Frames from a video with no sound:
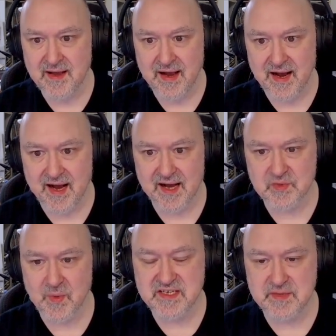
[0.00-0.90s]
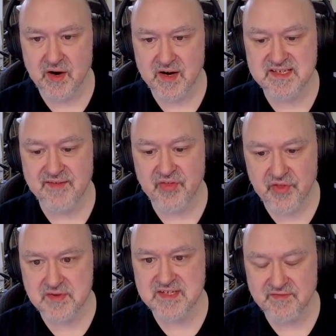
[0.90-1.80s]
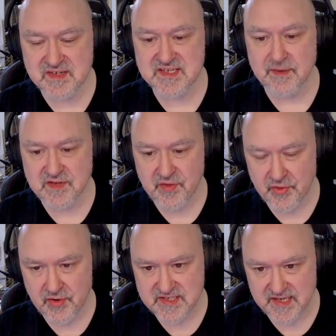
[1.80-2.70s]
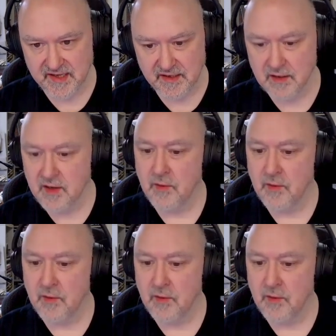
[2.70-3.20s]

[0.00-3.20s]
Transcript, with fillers: are 20 minus seven. Those have to sum to 13.